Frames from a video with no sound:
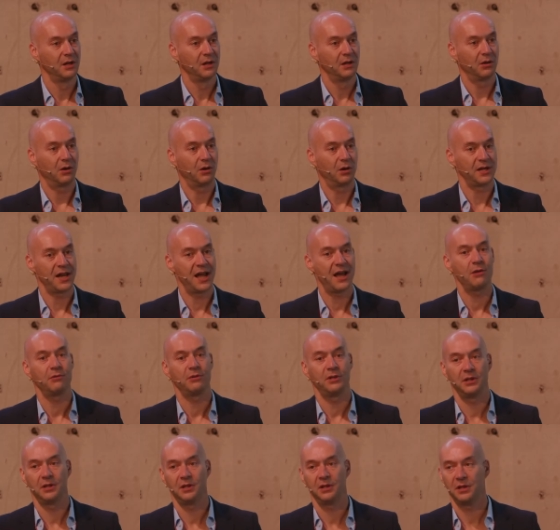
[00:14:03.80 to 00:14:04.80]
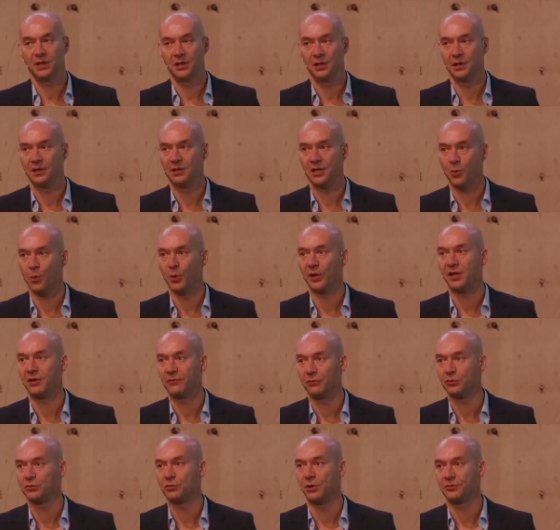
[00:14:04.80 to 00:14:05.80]
on how the network
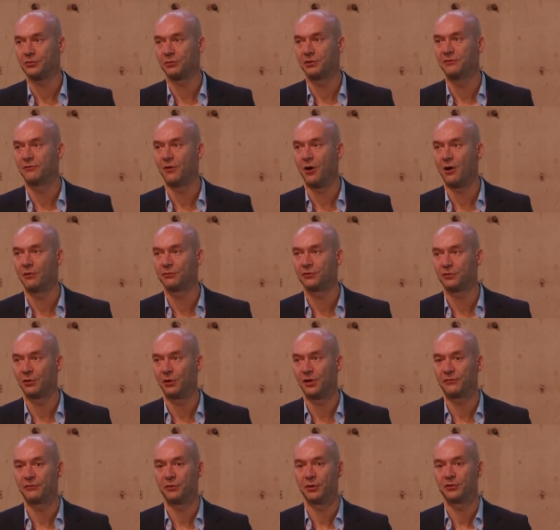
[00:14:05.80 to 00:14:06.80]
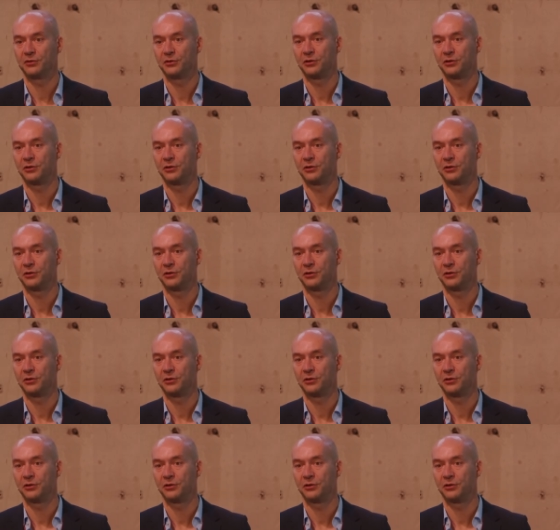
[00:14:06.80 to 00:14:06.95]
infrastructure evolves. So if there's